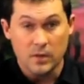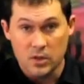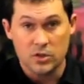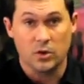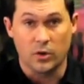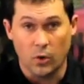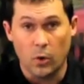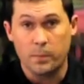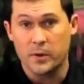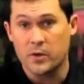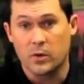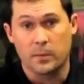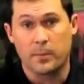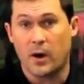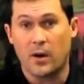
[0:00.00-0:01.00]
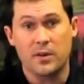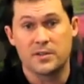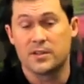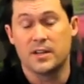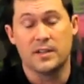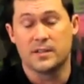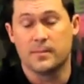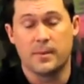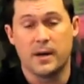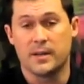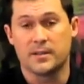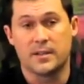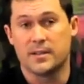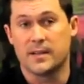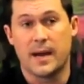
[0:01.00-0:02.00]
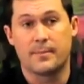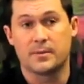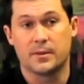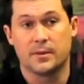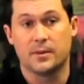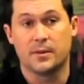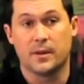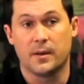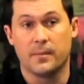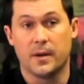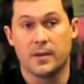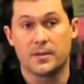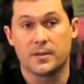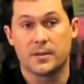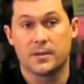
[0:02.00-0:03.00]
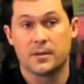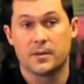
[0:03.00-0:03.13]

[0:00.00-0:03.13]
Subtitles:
So an open door policy is a must. It's absolutely a must.